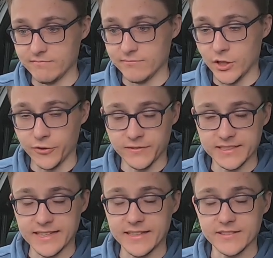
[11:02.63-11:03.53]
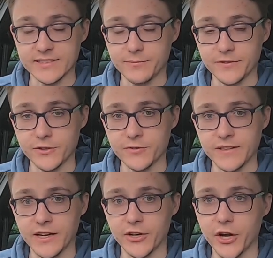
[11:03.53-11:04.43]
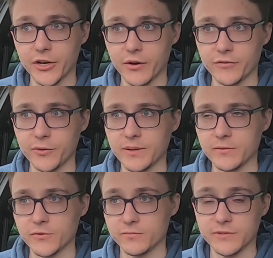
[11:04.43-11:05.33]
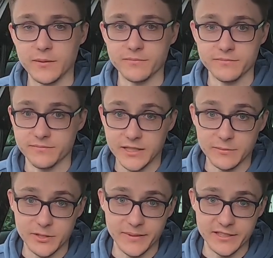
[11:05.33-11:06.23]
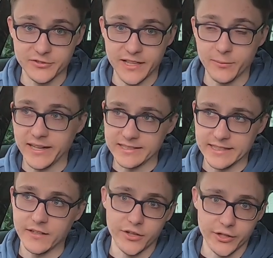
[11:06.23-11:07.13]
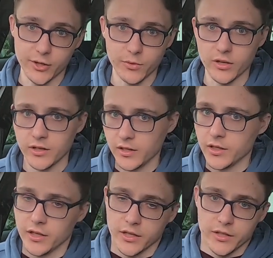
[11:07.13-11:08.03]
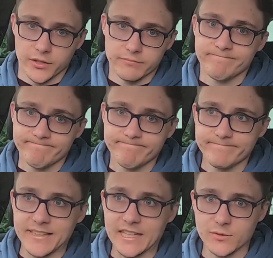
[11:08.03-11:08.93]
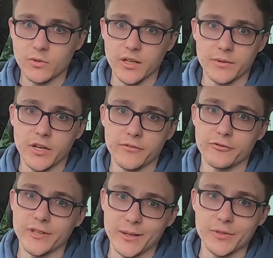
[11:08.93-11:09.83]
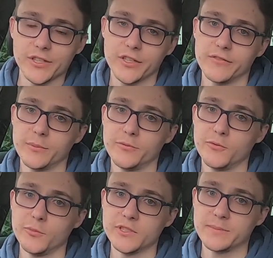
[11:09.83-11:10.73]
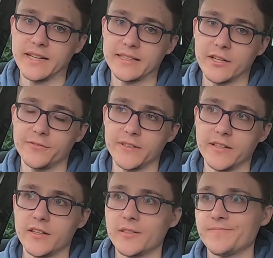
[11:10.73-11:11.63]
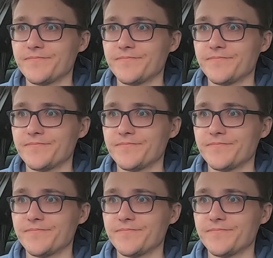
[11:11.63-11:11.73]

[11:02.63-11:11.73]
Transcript: hopefully taken something off that. I know a few people have come to me straight away and said, oh, you know what, that's why I'm going for it. I'm going to go for the performance pack now for the R.